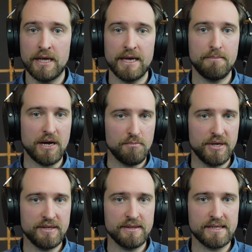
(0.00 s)
In my
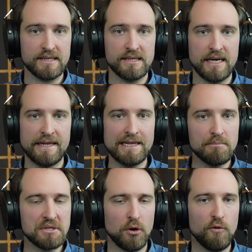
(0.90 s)
opinion, this is a little
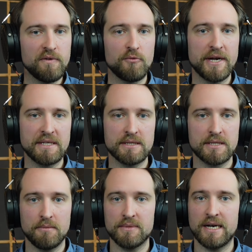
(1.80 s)
bit overrated.
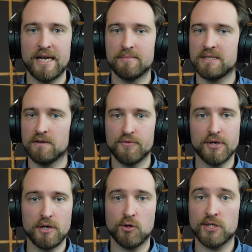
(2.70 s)
Sometimes
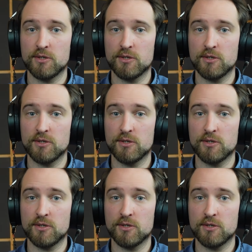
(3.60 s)
different notes